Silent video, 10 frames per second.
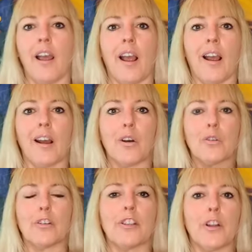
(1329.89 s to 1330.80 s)
how
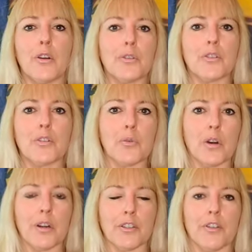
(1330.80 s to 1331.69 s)
close you
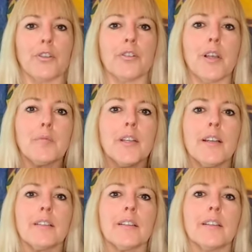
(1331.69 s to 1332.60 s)
are to your
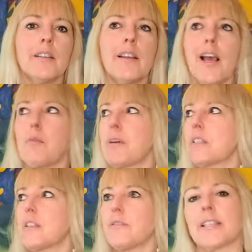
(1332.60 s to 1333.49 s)
subject, how
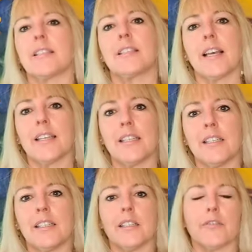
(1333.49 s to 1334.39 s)
much if it's
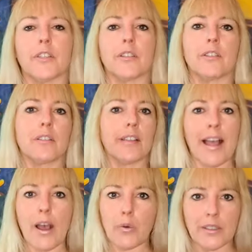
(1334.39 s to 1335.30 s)
sunny, if it's
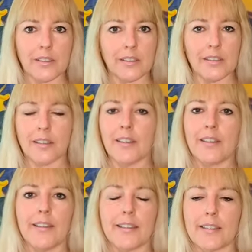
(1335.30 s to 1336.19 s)
cloudy,
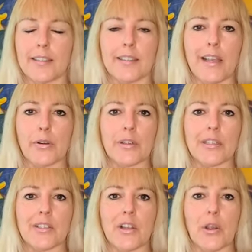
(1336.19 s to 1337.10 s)
uh,
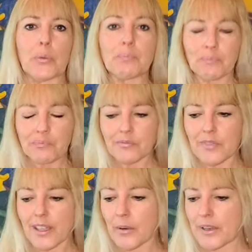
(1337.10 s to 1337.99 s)
etc. So
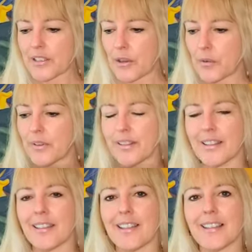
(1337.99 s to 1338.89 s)
anyway, so
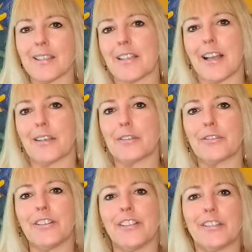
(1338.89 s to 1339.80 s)
th- that's kind of
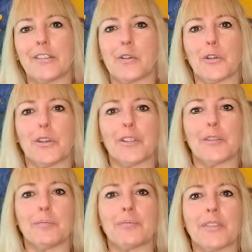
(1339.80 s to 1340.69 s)
uh,
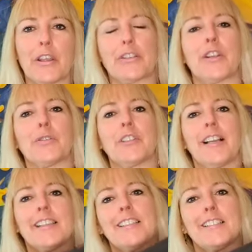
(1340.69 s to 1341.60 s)
um, the general
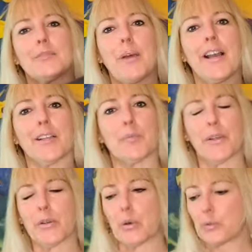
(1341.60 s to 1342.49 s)
idea behind a
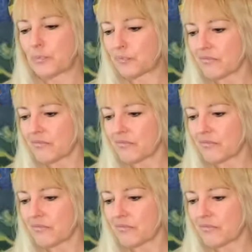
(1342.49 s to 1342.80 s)
pinhole.